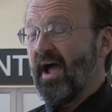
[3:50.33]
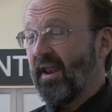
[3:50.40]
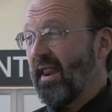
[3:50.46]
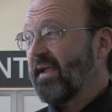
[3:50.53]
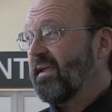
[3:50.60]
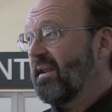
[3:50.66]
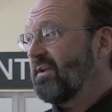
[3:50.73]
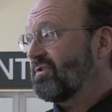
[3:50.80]
I
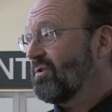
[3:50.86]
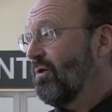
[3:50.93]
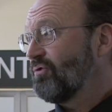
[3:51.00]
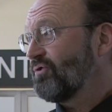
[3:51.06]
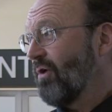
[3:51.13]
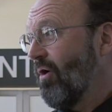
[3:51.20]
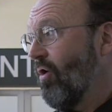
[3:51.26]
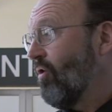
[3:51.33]
like it. It's
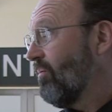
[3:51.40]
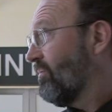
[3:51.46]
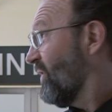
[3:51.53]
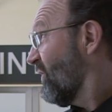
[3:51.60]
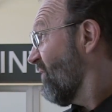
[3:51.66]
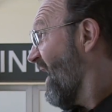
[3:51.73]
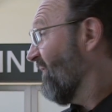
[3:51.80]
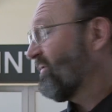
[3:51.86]
close to home.
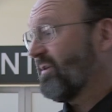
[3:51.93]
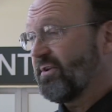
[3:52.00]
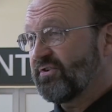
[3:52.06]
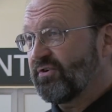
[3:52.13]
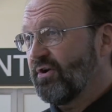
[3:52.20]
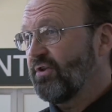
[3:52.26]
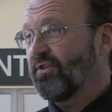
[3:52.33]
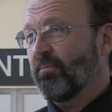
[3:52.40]
The traffic
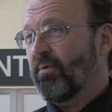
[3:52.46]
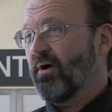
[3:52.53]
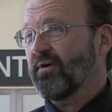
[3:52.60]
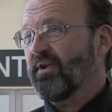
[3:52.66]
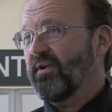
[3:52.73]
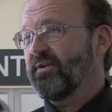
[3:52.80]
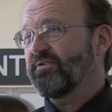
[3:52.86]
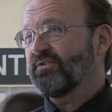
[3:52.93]
is good. The
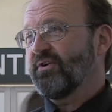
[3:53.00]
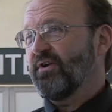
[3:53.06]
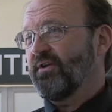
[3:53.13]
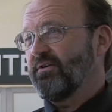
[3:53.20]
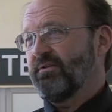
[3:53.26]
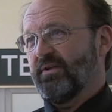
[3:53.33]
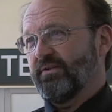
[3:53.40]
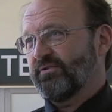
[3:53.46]
parking is
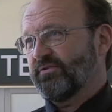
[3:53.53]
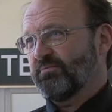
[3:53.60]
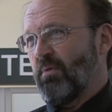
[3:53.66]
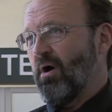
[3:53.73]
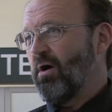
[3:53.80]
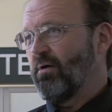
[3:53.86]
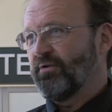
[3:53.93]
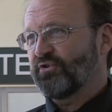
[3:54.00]
good. It's
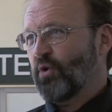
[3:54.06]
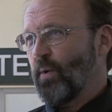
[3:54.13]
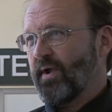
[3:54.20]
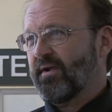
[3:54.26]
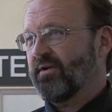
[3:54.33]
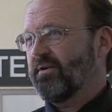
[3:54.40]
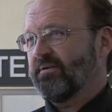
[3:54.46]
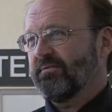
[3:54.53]
small. It's
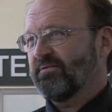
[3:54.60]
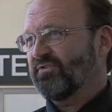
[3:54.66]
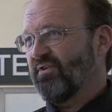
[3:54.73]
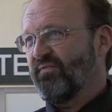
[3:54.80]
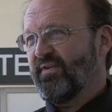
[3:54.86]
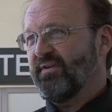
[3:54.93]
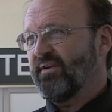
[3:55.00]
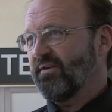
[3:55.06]
quick. It's
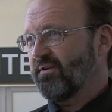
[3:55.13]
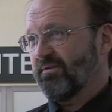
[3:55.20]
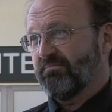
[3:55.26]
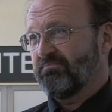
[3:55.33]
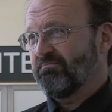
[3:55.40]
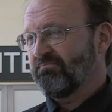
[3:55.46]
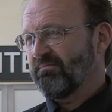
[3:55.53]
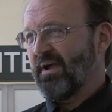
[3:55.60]
convenient.
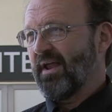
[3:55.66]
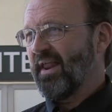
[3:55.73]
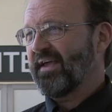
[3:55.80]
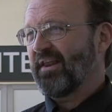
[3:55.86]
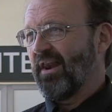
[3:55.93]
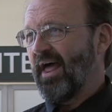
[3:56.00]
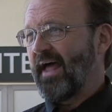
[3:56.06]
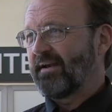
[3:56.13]
I
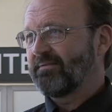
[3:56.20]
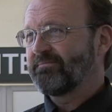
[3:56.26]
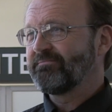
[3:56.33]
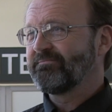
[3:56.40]
like it a lot.